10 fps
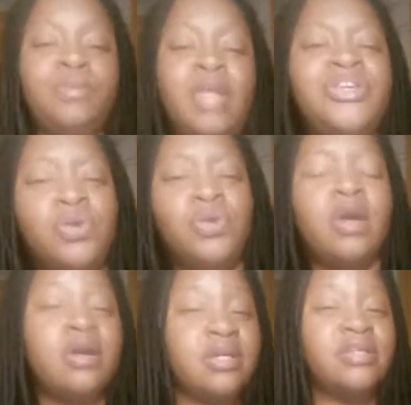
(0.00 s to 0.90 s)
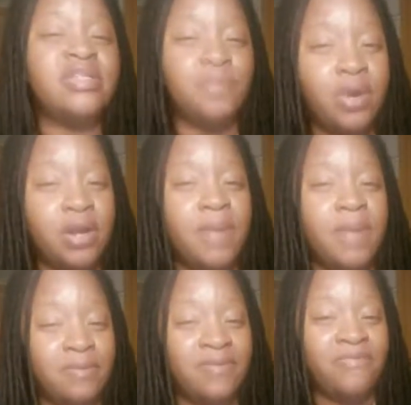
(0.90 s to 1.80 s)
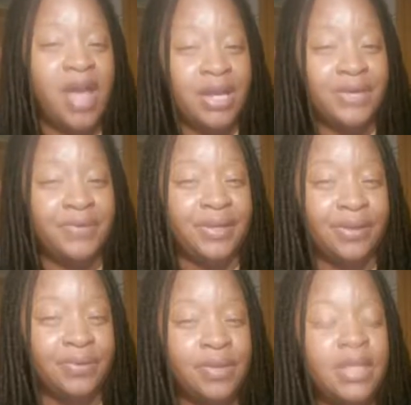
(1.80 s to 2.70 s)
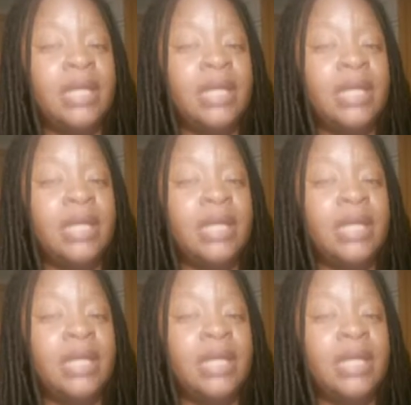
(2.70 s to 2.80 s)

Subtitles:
You were a good sport about me firing you.